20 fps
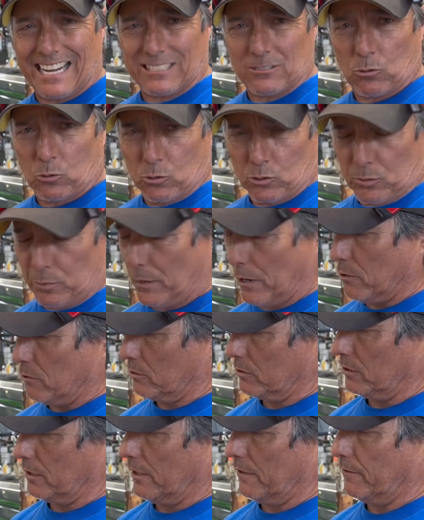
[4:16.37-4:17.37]
horsepower
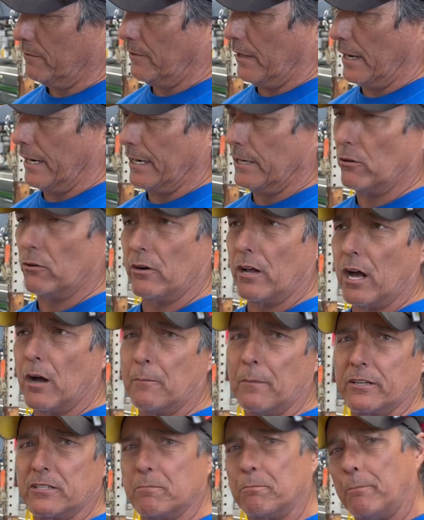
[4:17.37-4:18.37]
it'll give, and I don't know how
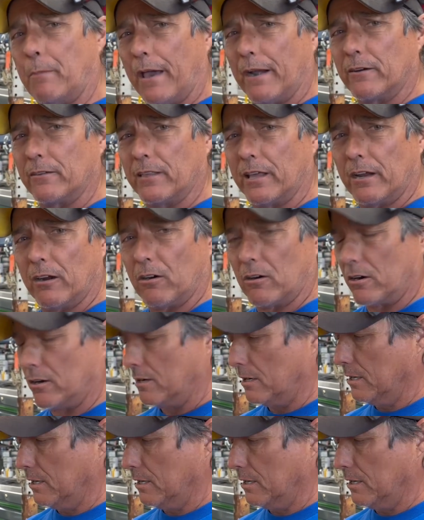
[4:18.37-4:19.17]
much better they are